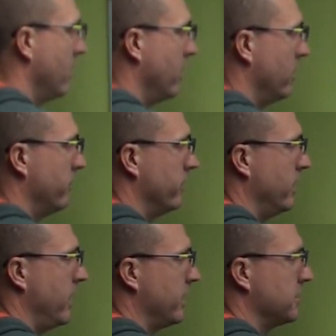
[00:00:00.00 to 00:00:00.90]
of
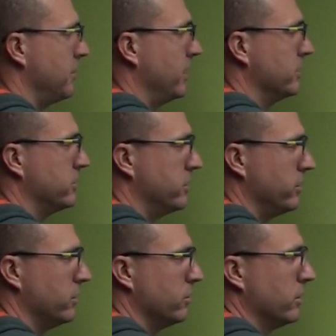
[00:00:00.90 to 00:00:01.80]
x minus
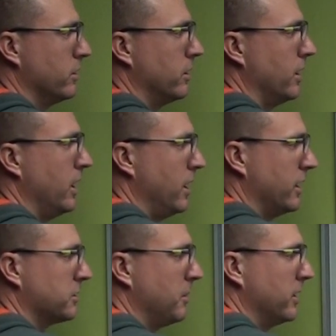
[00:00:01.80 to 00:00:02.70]
2 and
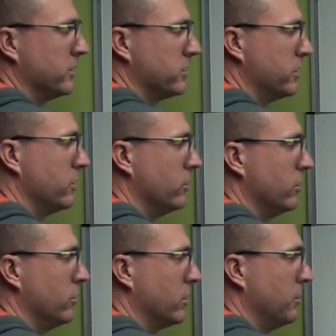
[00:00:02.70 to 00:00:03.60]
x minus 2,
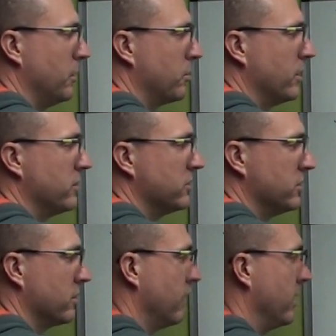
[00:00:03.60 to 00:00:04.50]
you can put
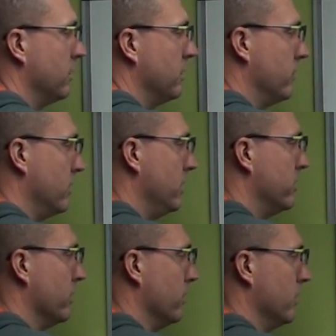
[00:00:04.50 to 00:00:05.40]
parentheses around them if you need
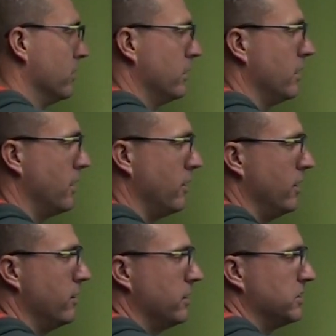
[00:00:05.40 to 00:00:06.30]
to.
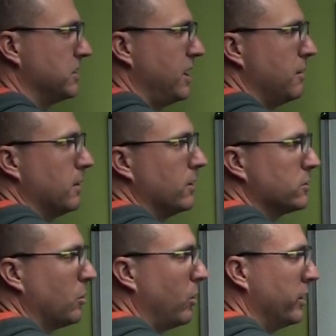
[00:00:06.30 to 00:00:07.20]
They're the same and there's
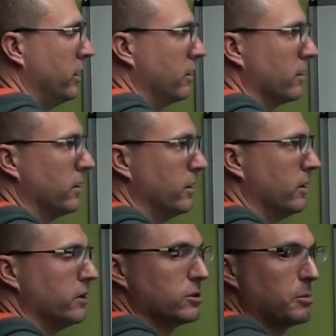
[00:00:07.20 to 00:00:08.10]
a 1 here.
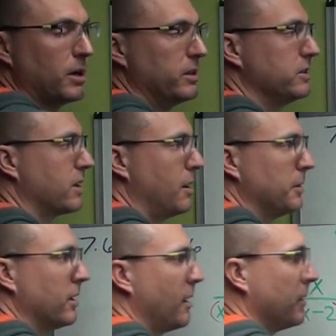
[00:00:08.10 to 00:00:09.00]
So my least common
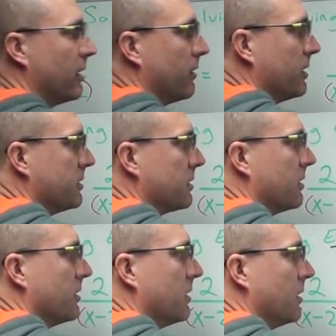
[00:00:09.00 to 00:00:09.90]
denominator is
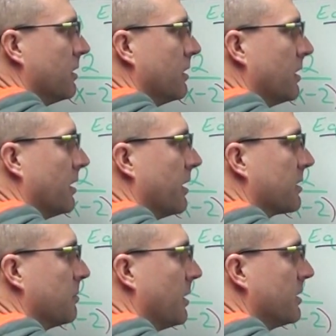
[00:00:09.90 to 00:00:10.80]

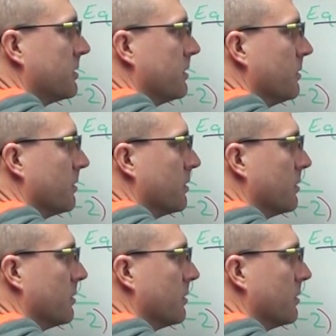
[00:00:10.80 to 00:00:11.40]
x minus 2.